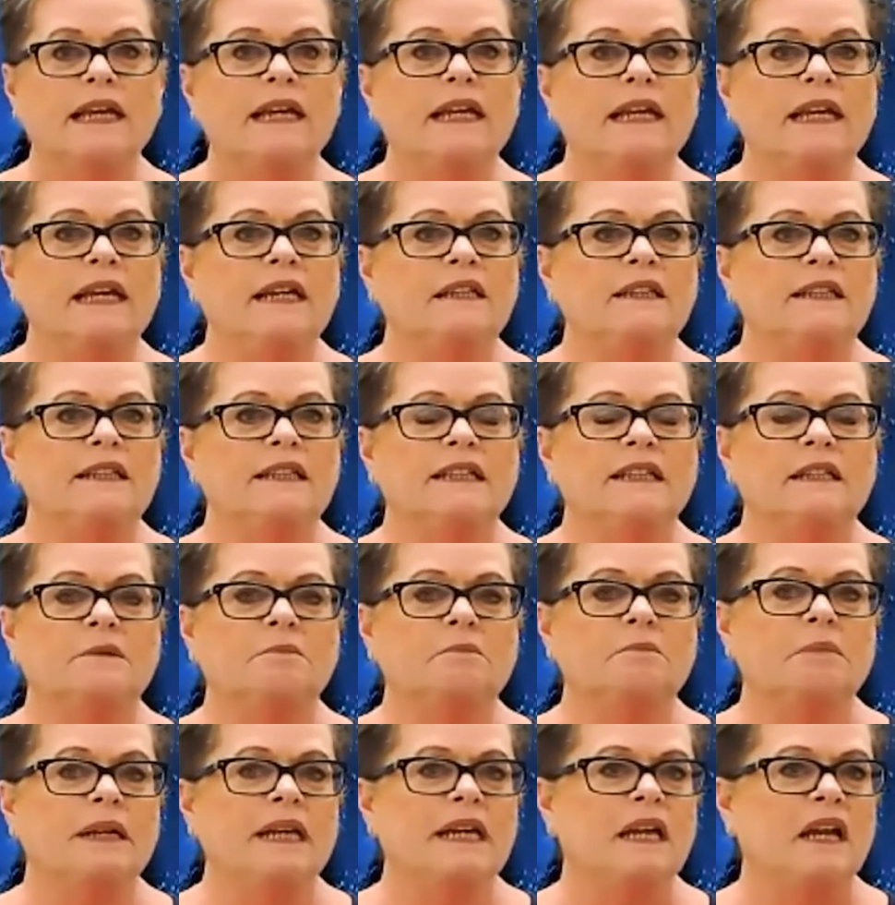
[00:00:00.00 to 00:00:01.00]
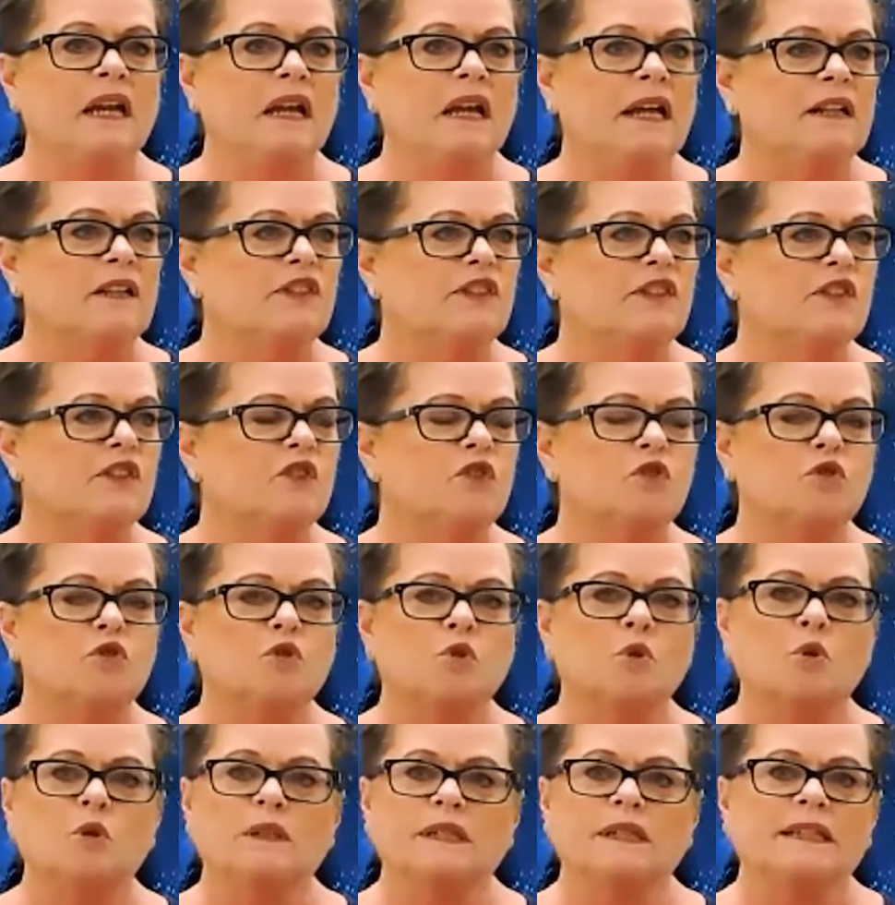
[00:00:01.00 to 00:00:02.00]
It can be
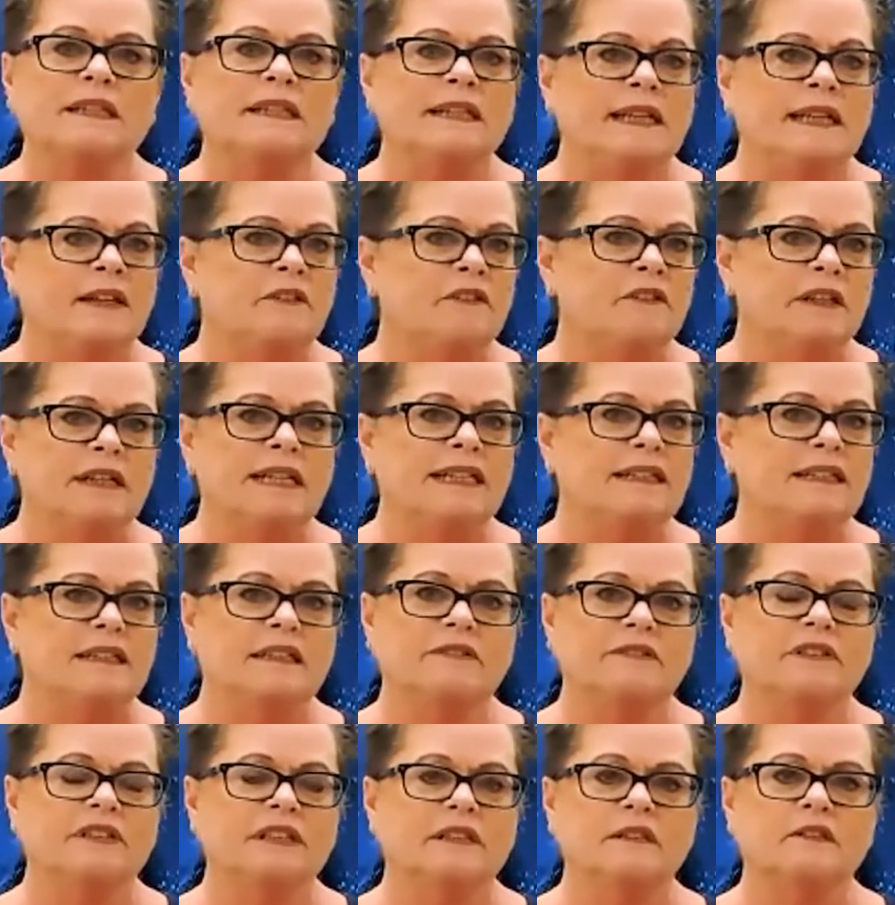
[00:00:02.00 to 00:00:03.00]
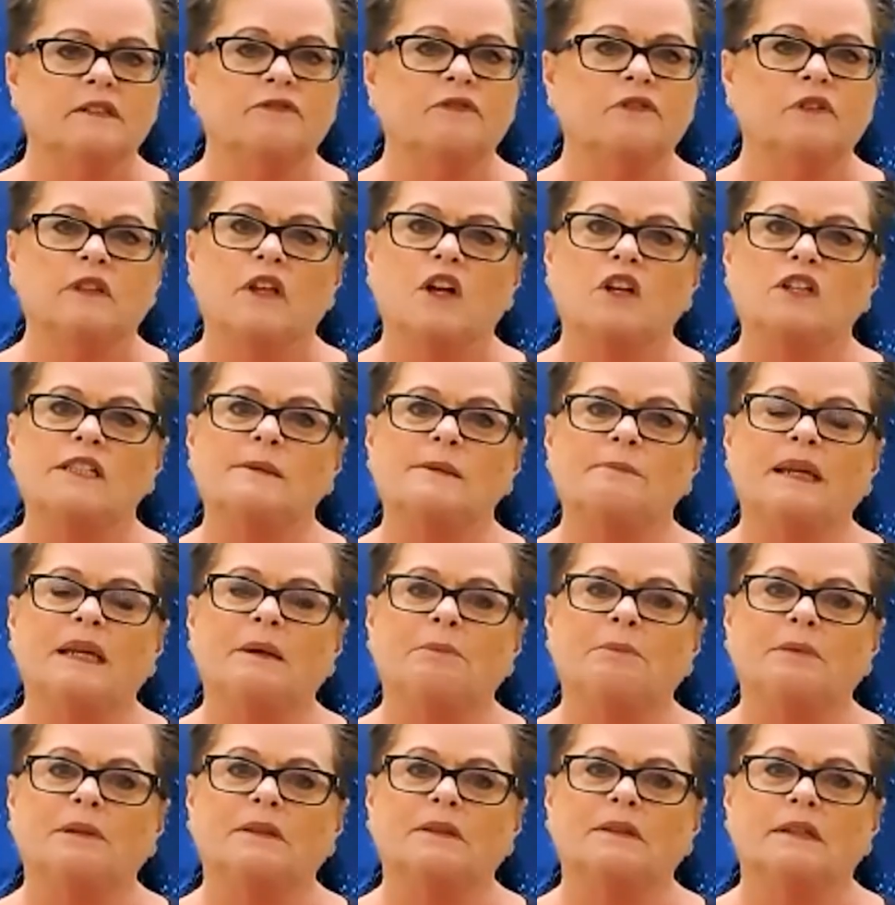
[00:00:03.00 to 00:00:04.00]
extraordinarily difficult for those
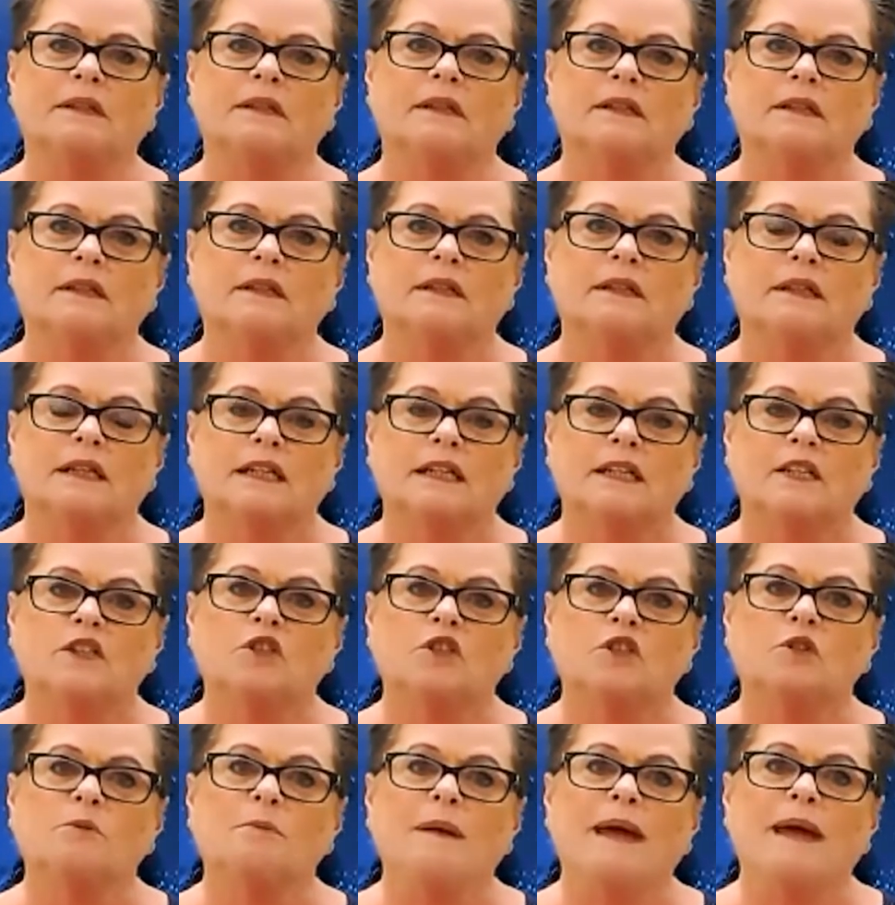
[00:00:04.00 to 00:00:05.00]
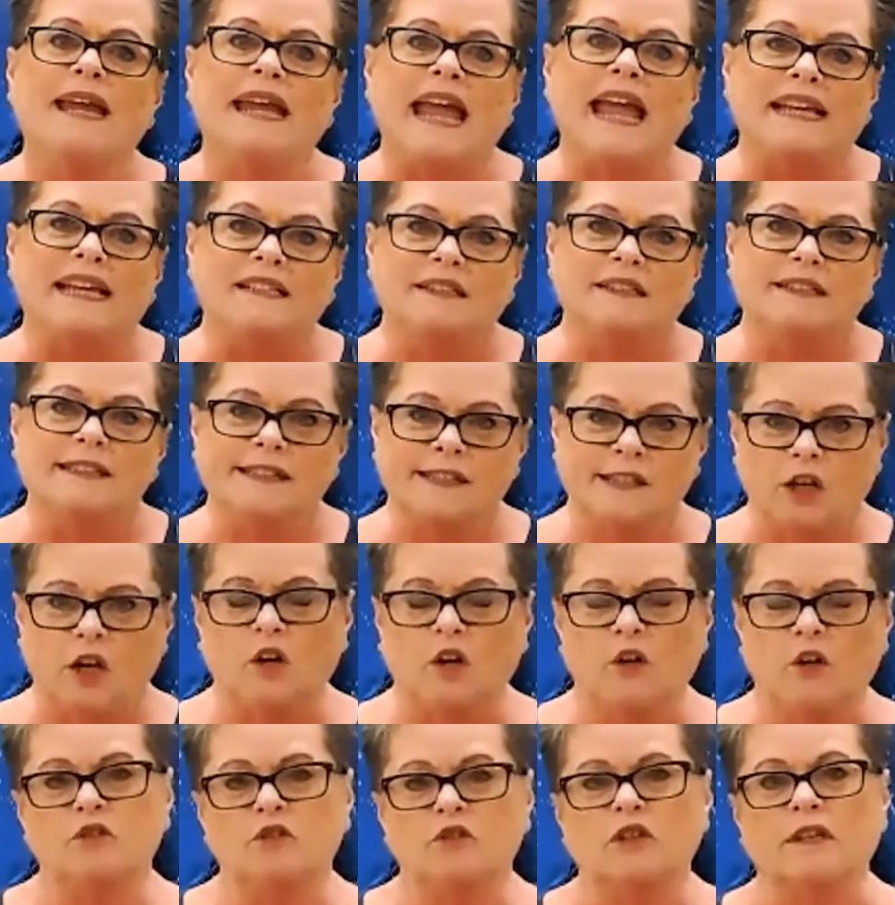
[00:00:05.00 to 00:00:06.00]
people to make a
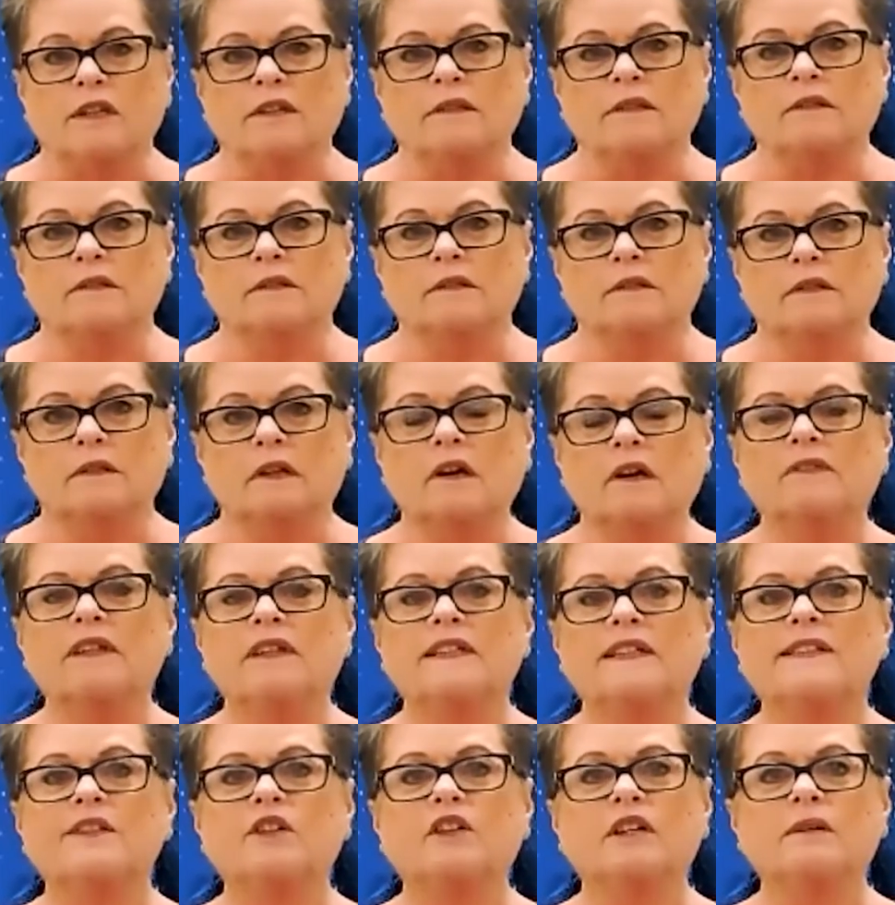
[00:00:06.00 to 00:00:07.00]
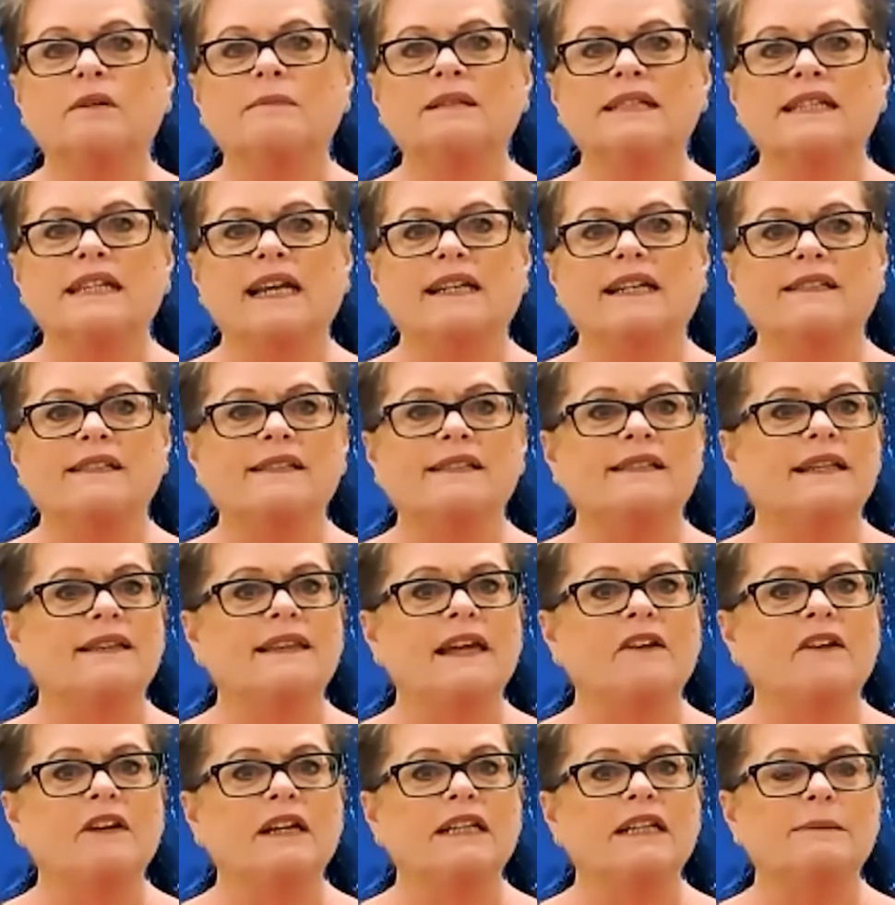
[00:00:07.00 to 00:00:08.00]
disclosure of the circumstances that
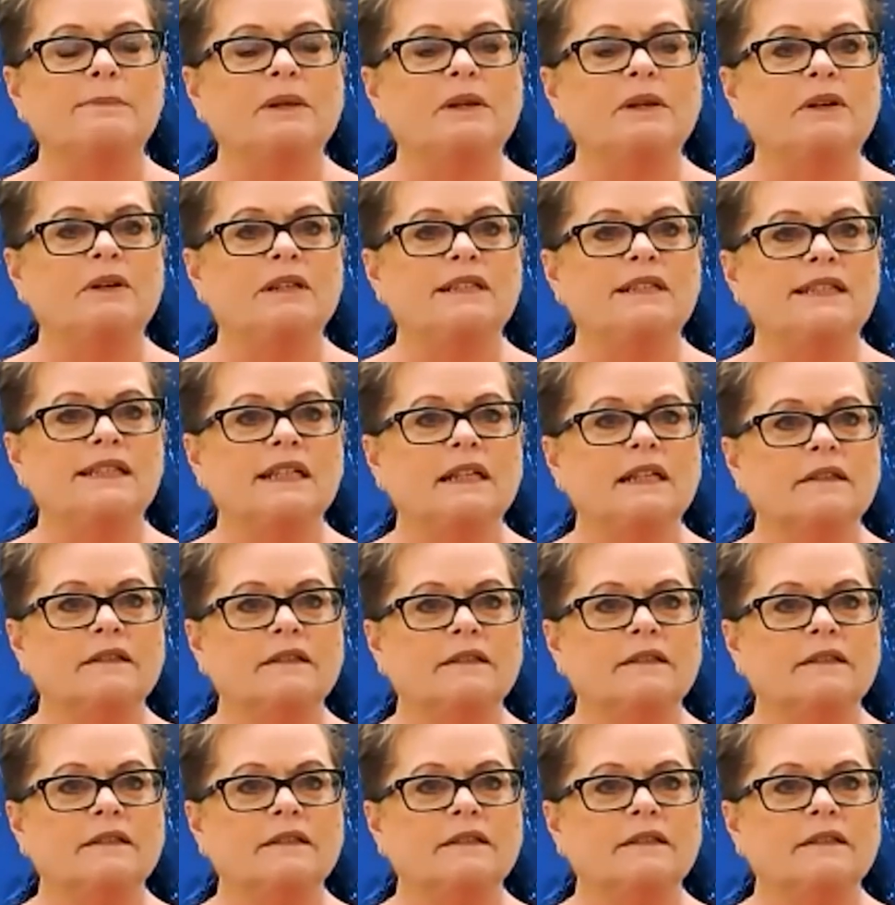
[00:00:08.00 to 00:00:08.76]
they're experiencing.